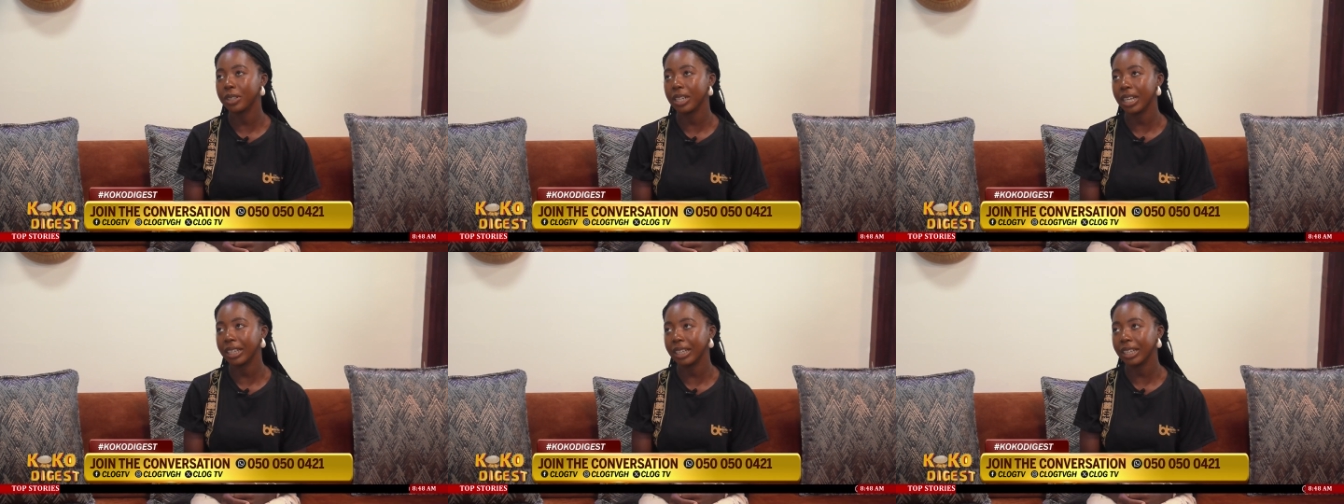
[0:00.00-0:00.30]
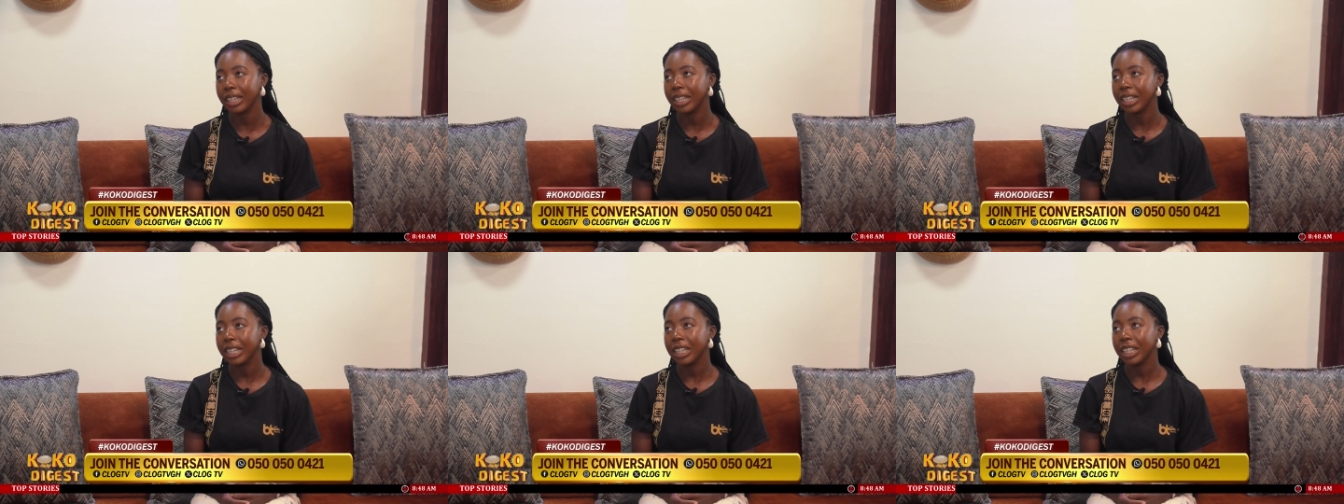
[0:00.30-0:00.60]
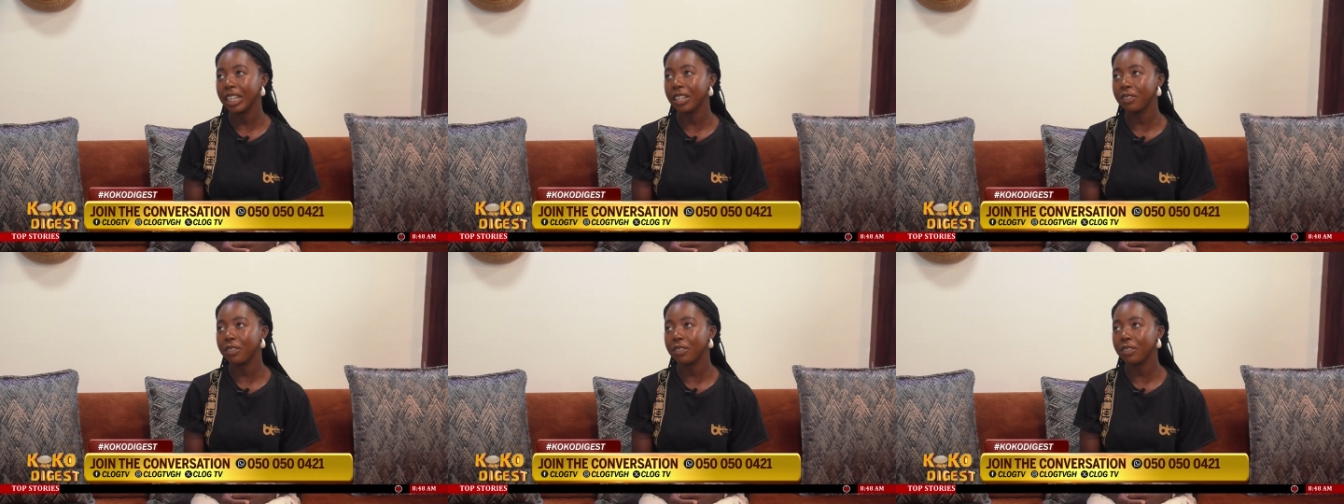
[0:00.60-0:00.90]
have to
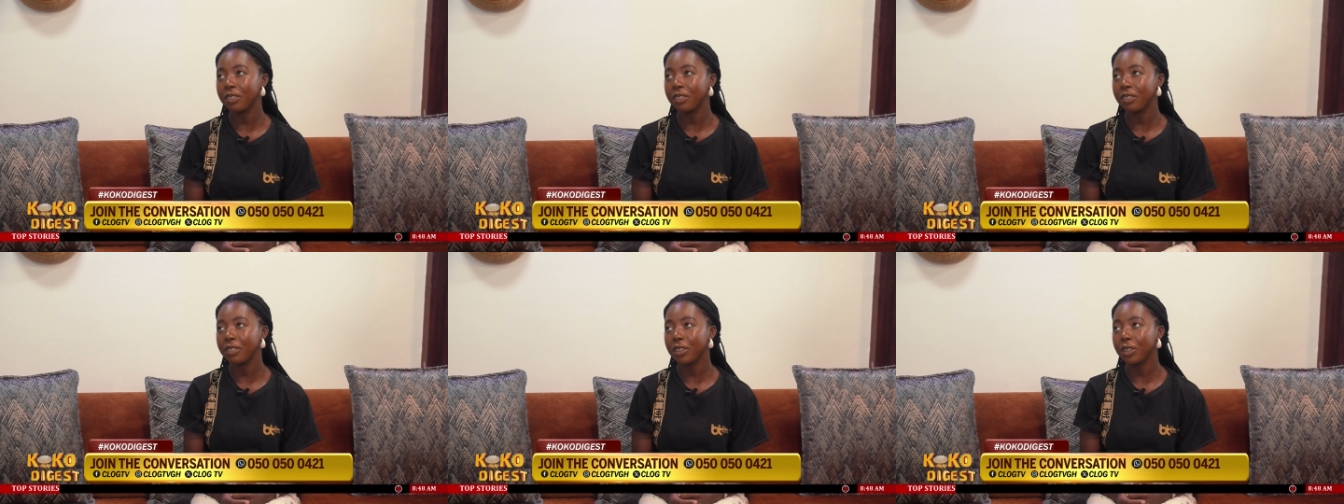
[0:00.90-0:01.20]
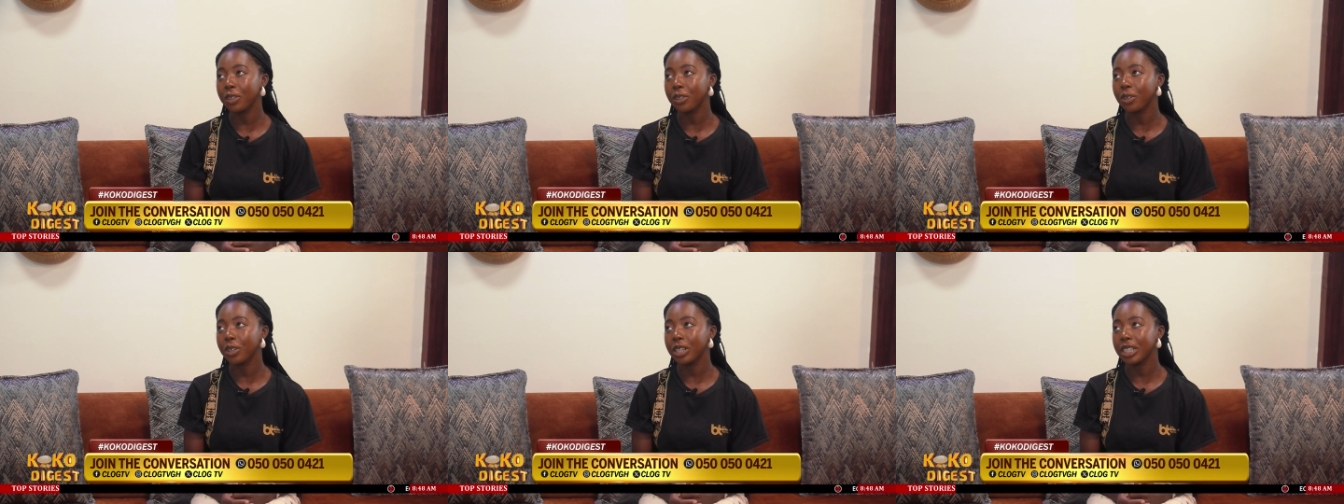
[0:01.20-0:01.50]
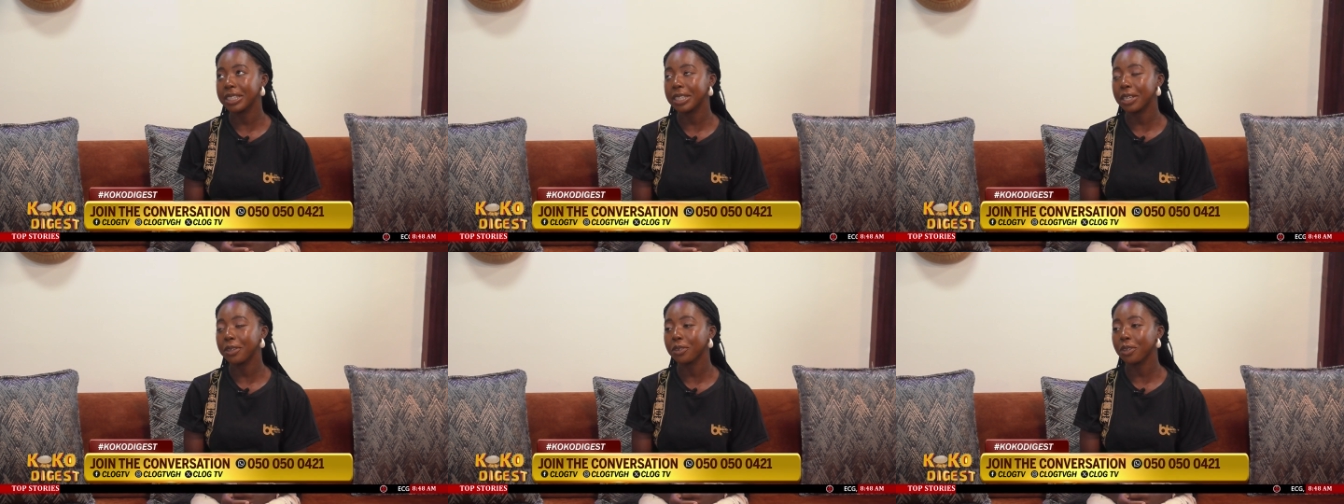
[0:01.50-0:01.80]
like. Even
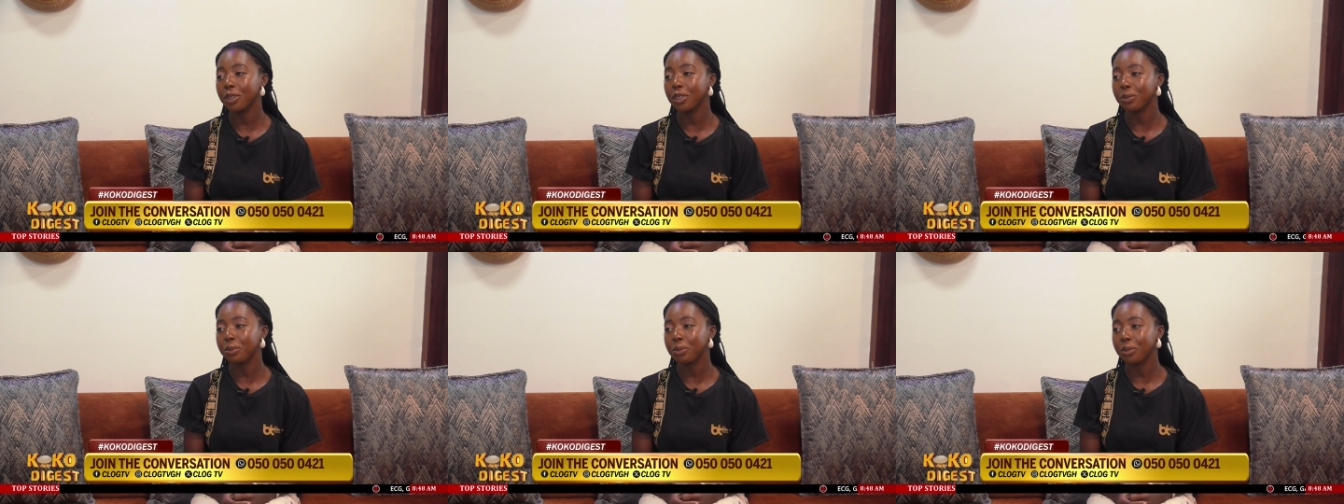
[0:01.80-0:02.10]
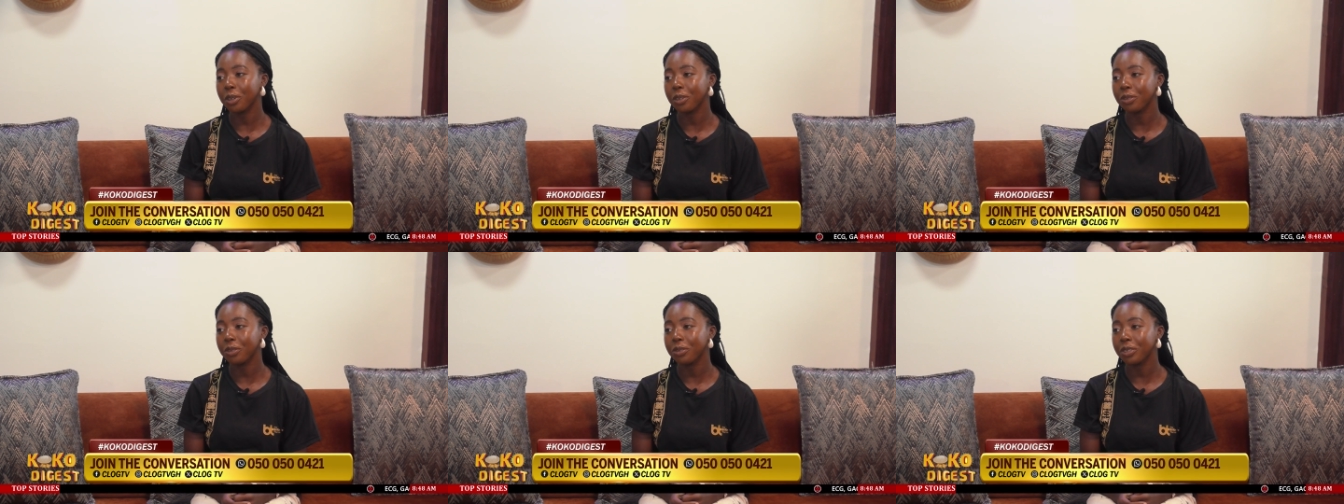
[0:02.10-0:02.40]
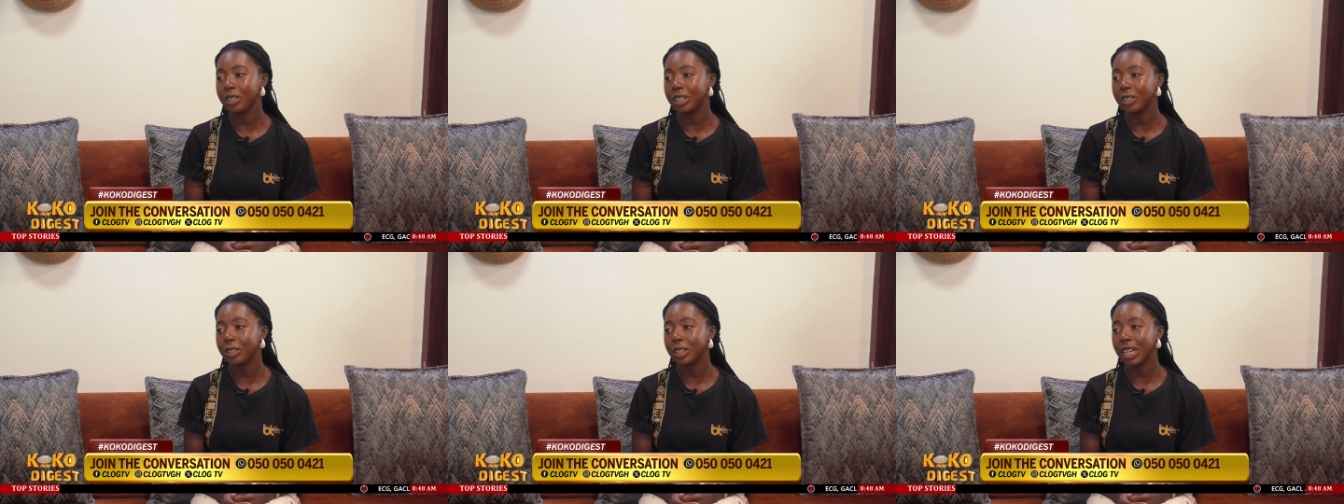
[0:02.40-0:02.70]
though it's a
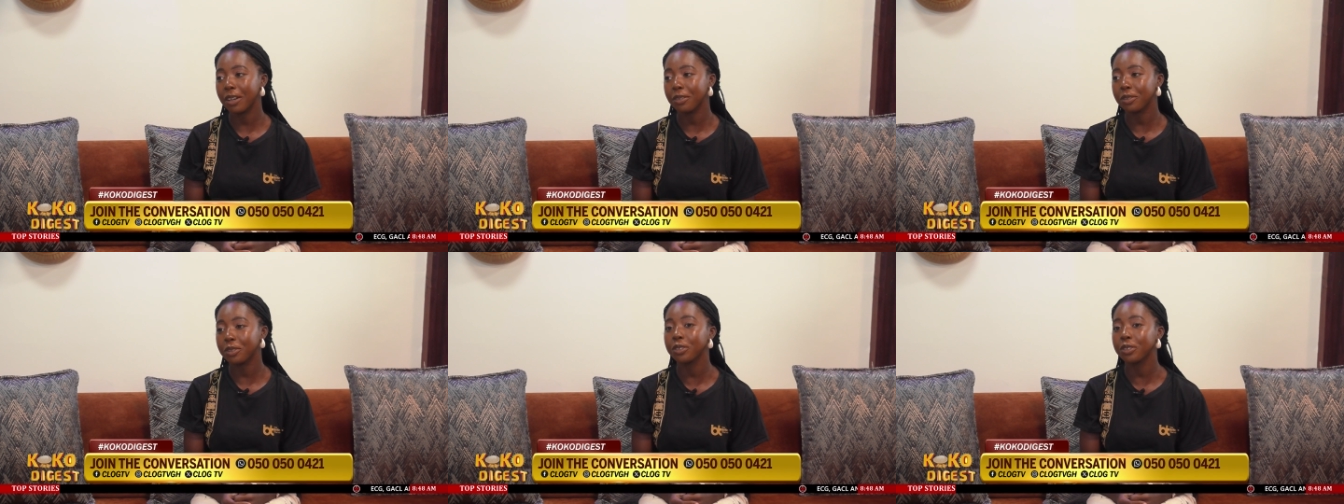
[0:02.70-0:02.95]
non-profit, you mm -hmm.